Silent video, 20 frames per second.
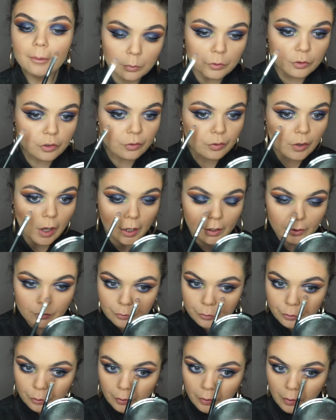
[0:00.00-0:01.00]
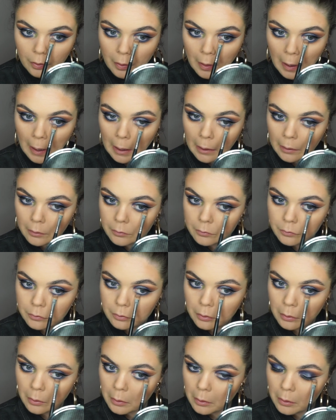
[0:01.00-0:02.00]
Once you've kind of done
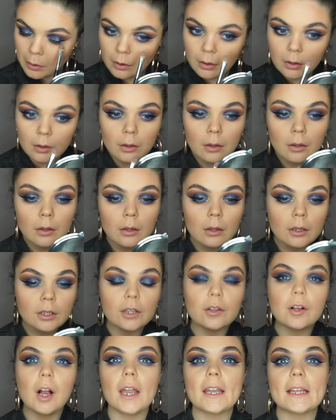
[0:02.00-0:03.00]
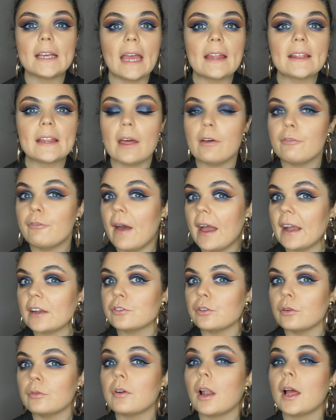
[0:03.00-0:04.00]
that, you kind of get the
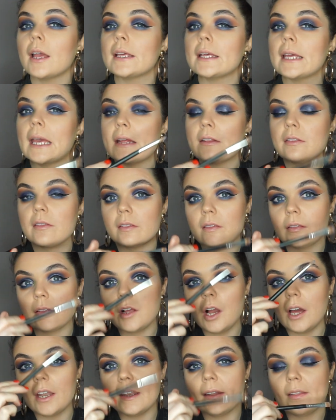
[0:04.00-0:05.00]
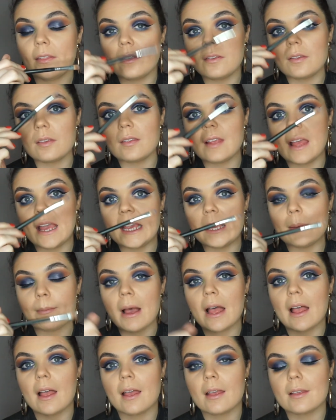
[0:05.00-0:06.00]
effect of like it's kind of the same
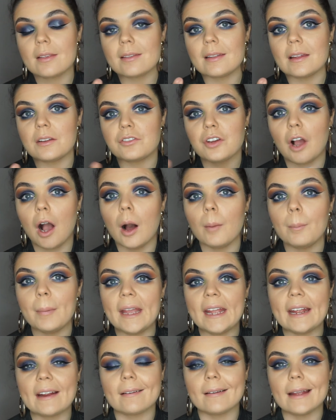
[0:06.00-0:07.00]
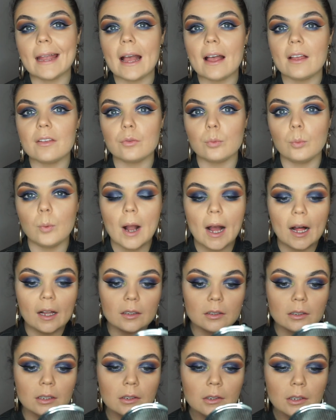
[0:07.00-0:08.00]
as the top area as
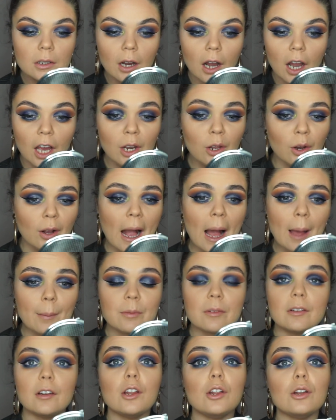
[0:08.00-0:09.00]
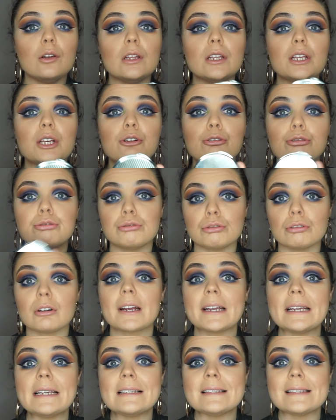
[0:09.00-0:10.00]
well. I look absolutely
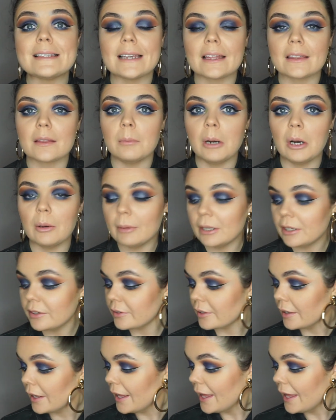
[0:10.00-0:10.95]
crazy at the moment.